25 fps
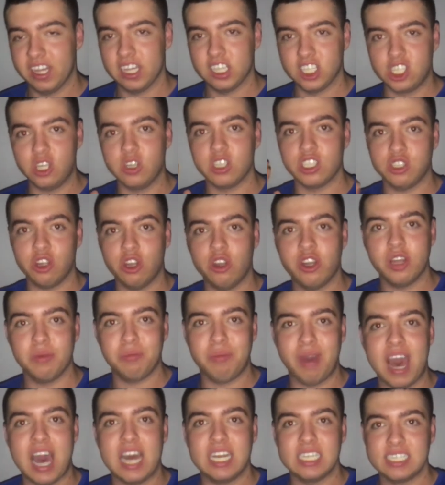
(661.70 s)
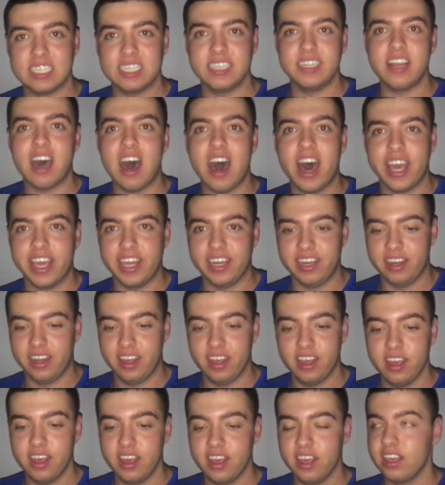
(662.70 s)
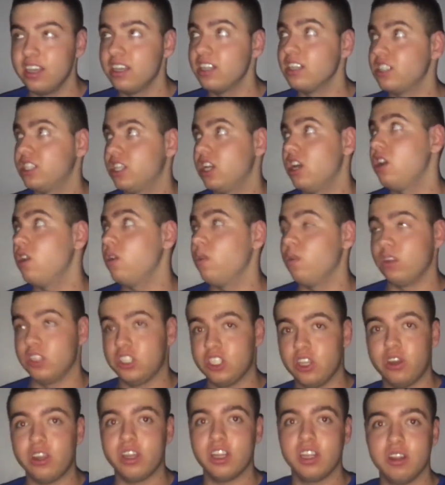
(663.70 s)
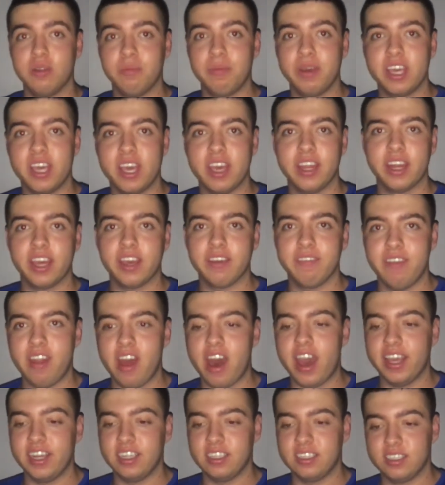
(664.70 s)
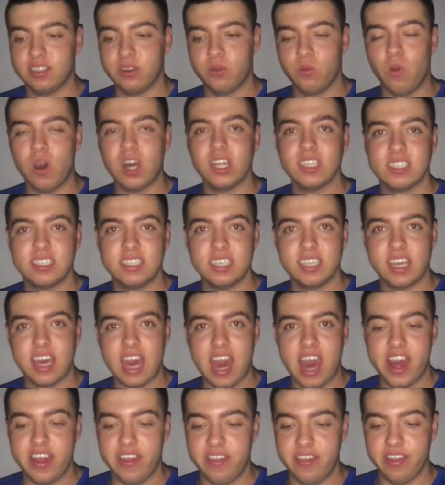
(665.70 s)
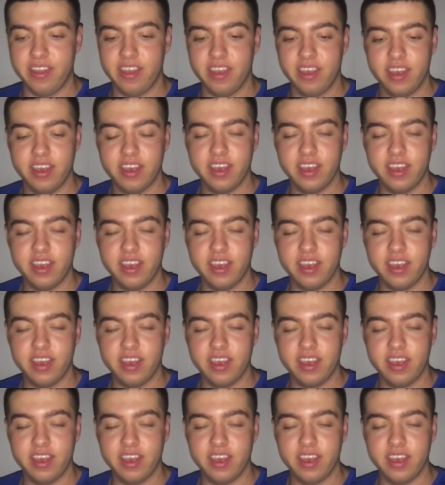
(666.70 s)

So it's already past 9. So it's already the beginning of night once again.